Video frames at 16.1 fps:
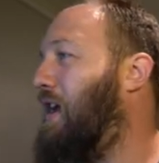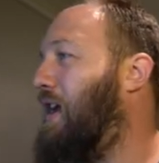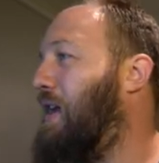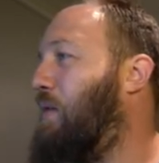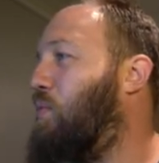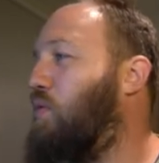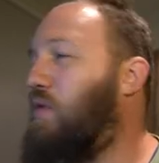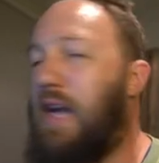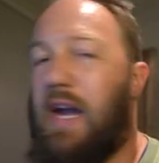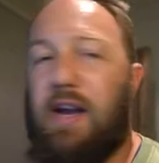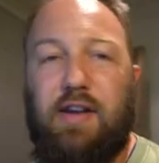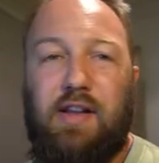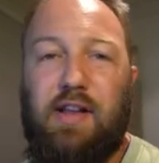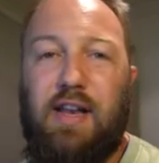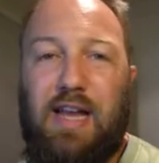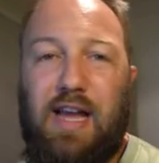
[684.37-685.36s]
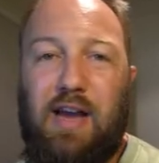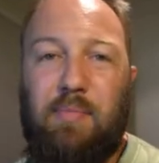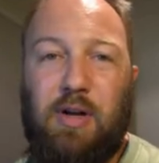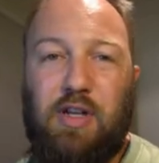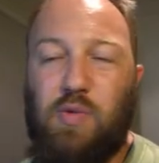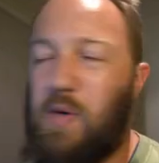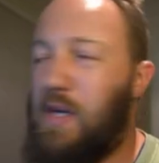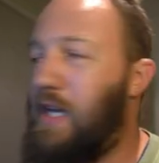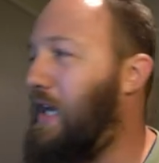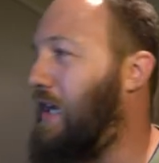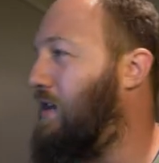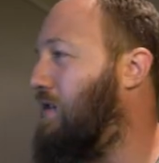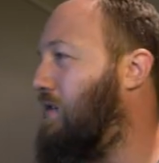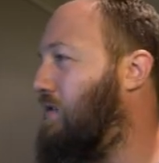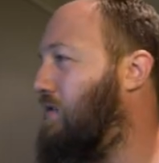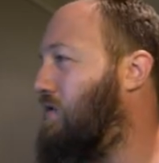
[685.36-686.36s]
it will calculate how much we
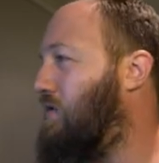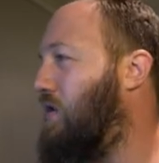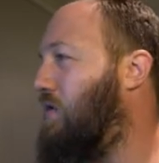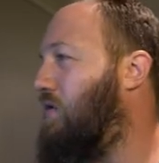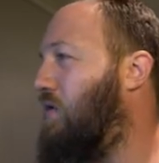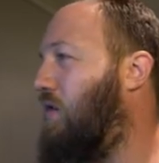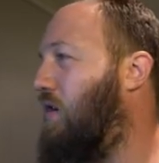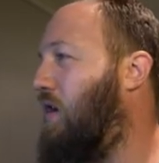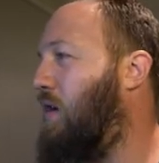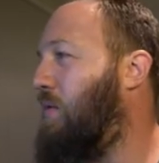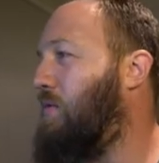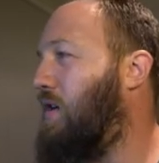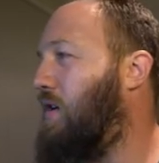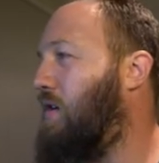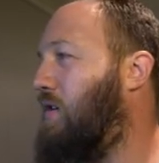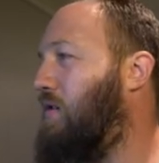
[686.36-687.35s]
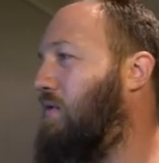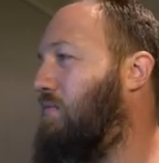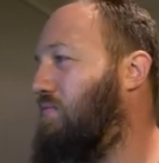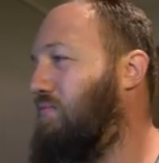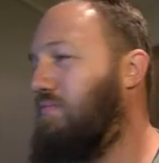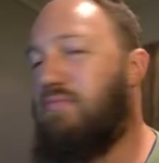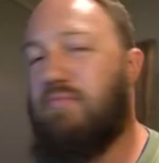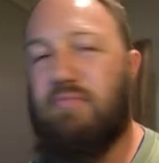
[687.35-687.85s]
need. So I'm gonna